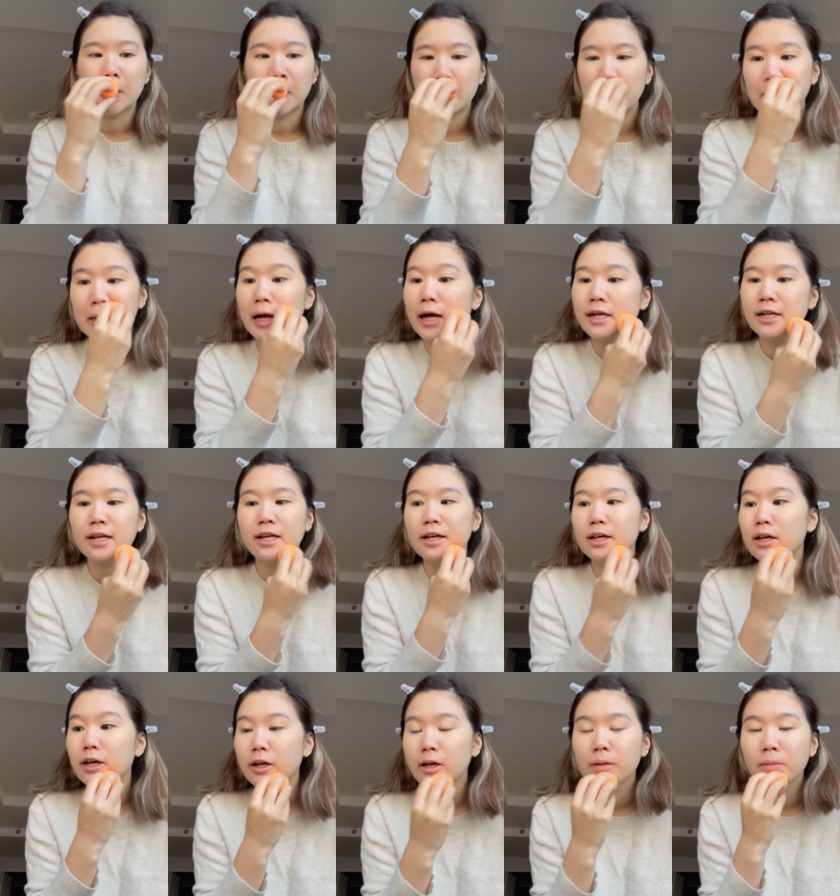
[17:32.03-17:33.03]
9
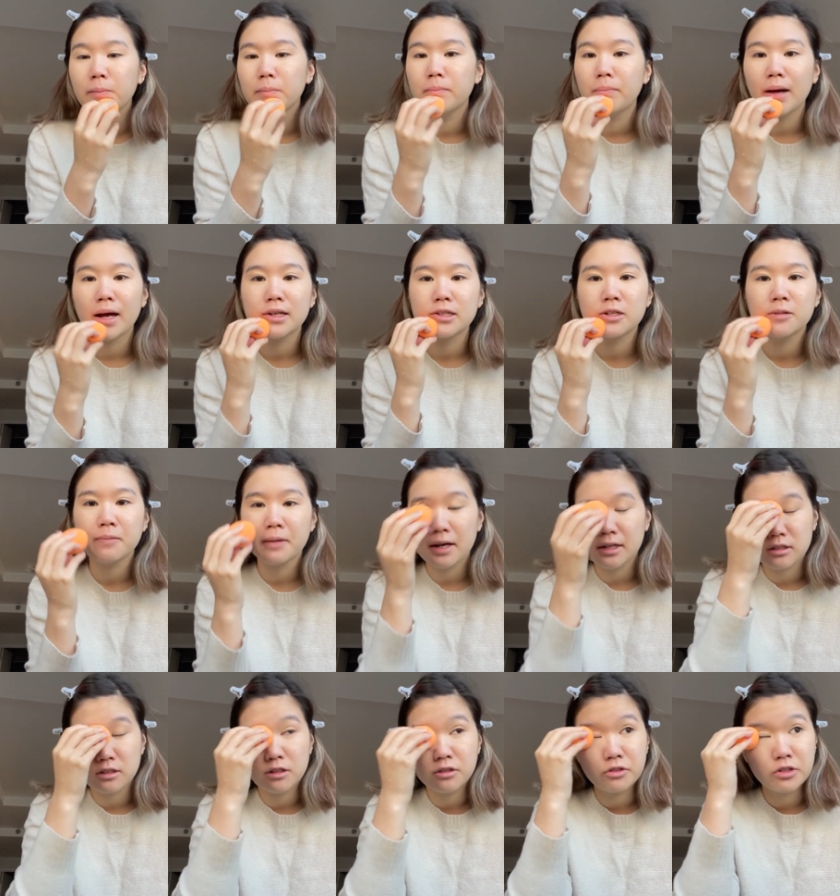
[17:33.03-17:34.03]
a.m. back to
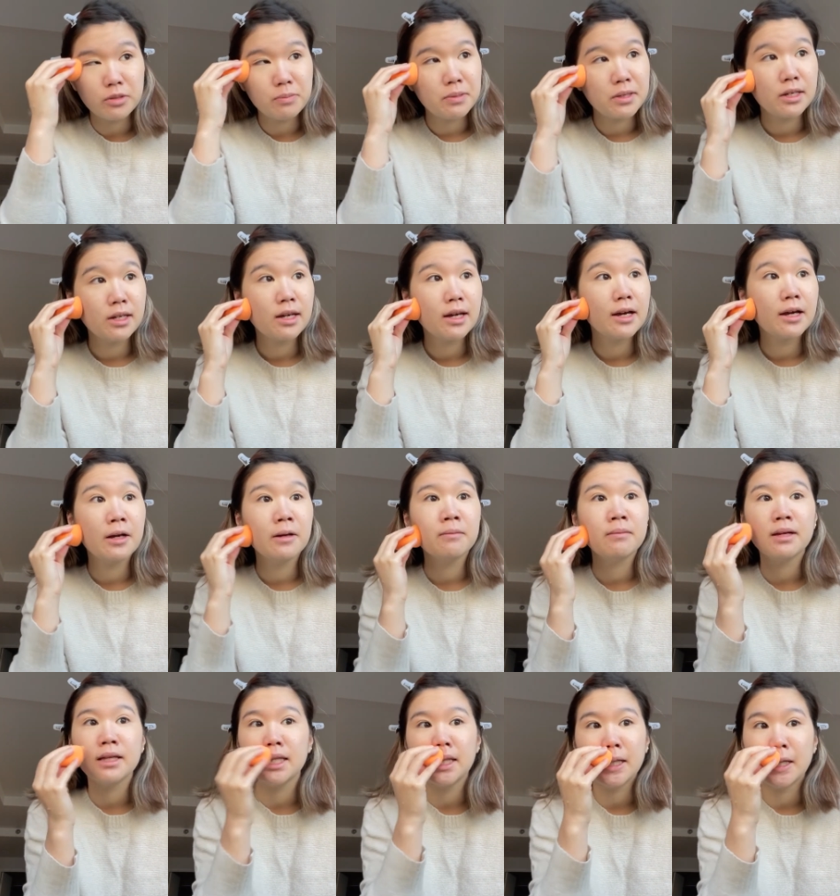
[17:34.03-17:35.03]
back to 3 p.m.
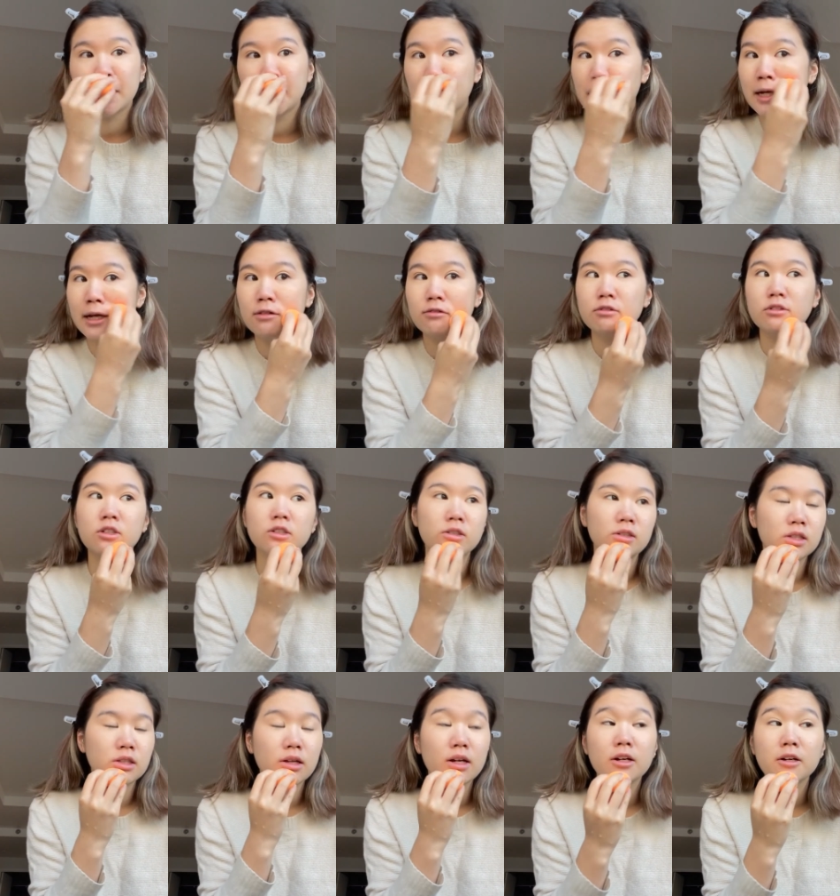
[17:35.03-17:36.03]
and then I have
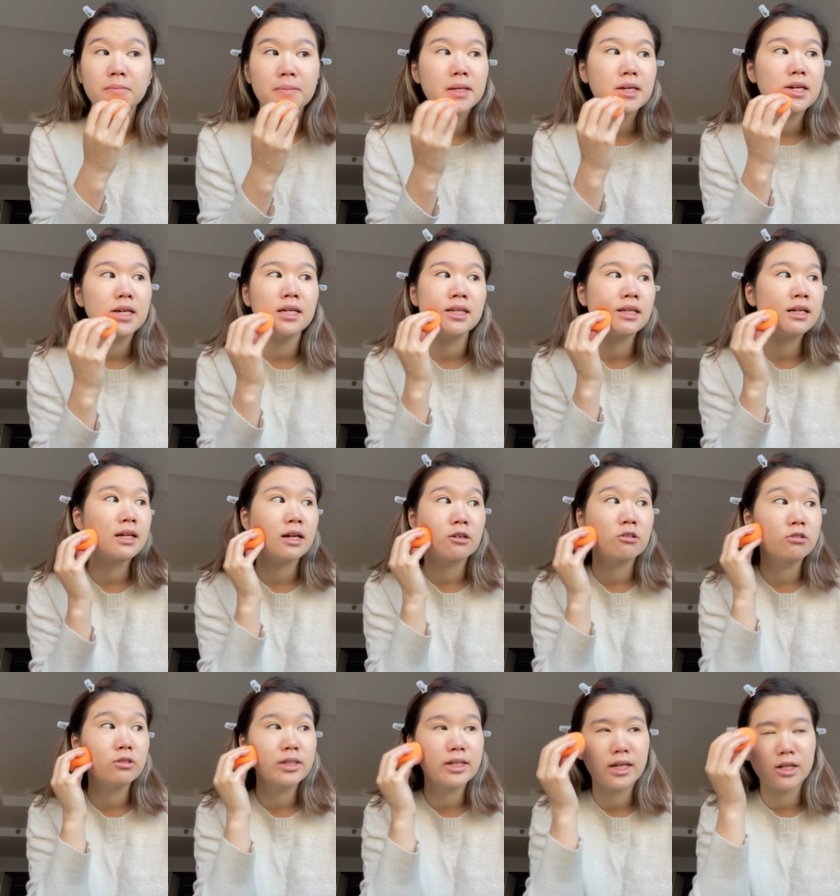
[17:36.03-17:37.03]
ther therapy and then I
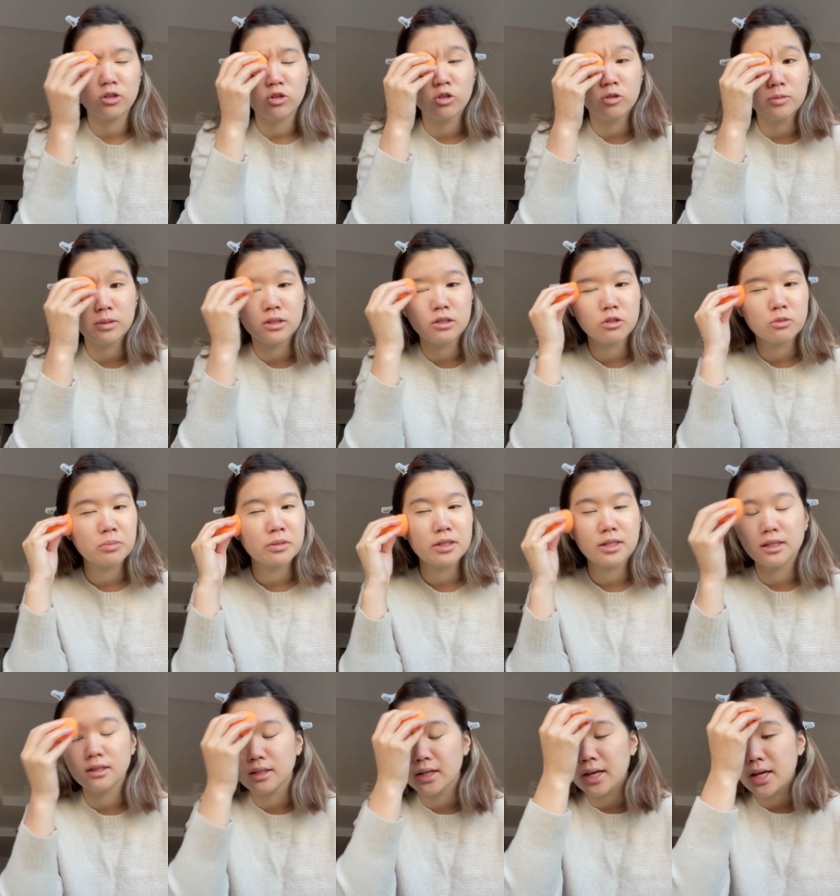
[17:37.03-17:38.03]
don't really get home until
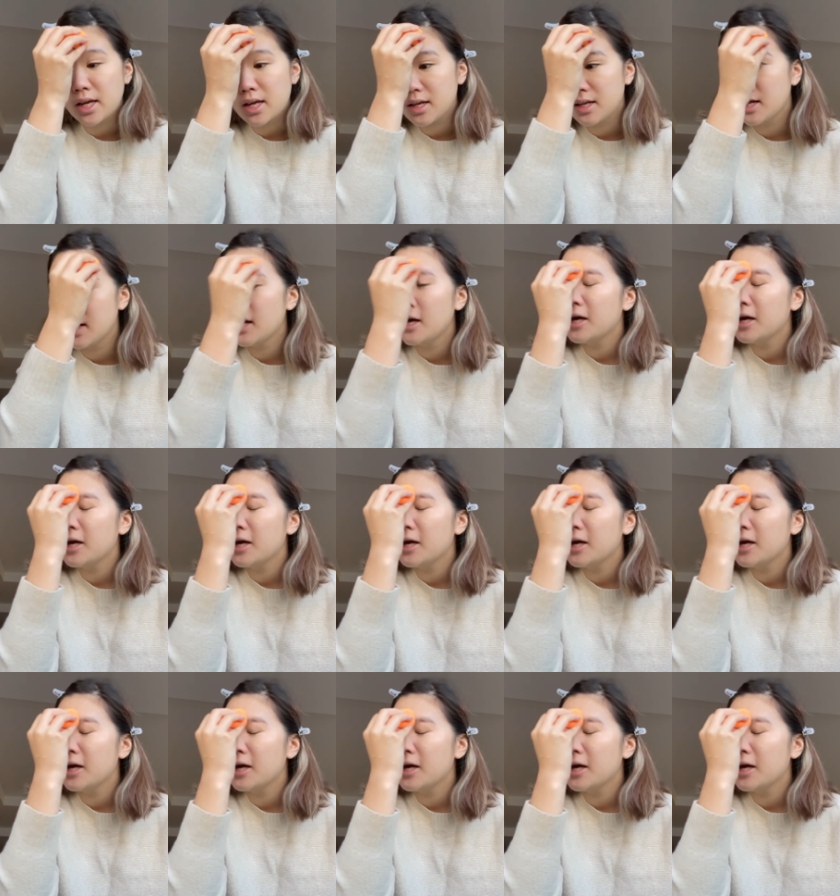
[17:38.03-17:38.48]
pretty late.